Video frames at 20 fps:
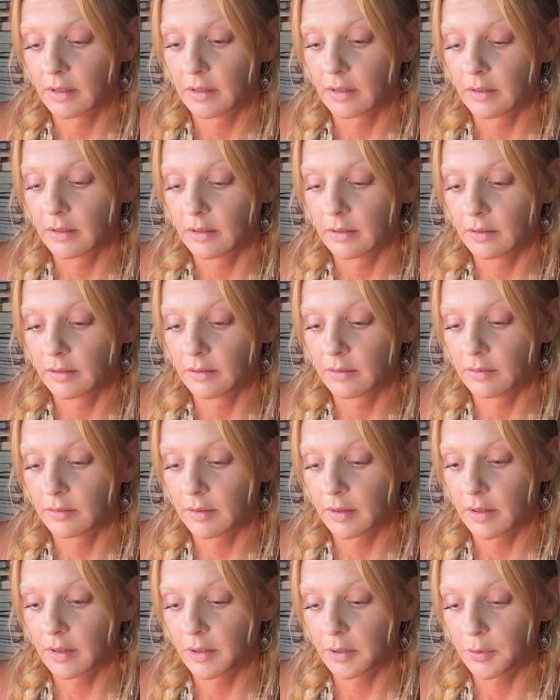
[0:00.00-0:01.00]
Now
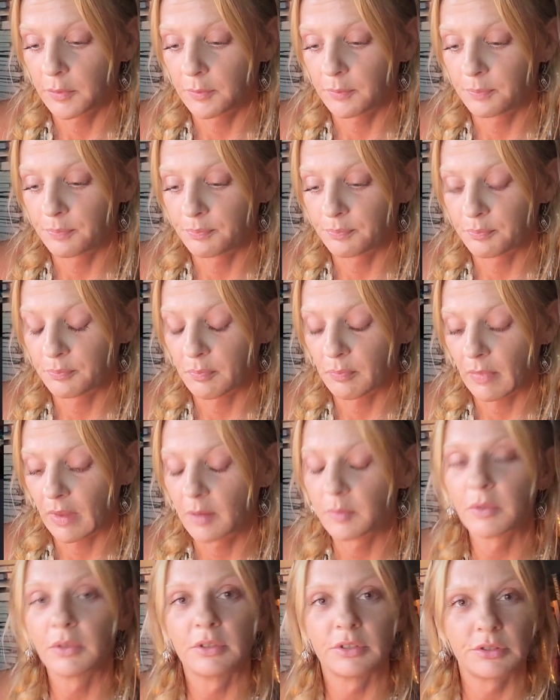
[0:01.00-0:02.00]
I'm
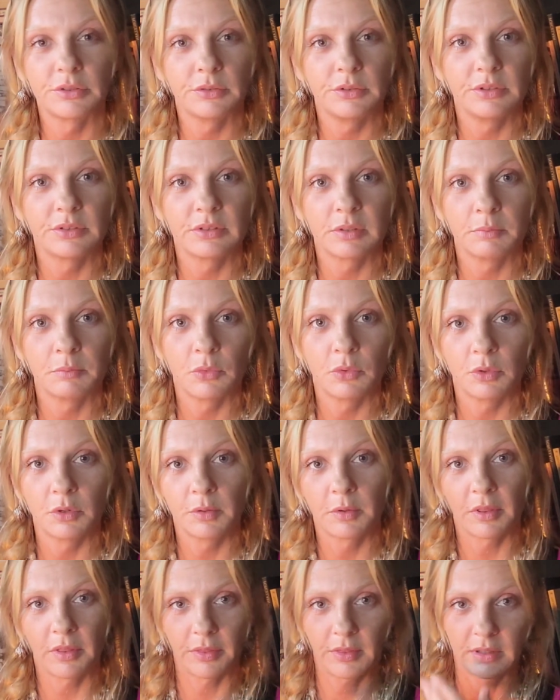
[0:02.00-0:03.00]
going to show you some
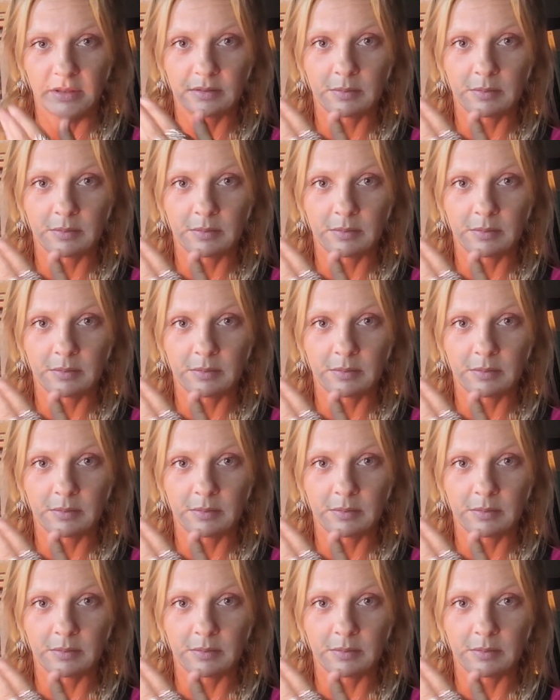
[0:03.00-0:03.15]
more things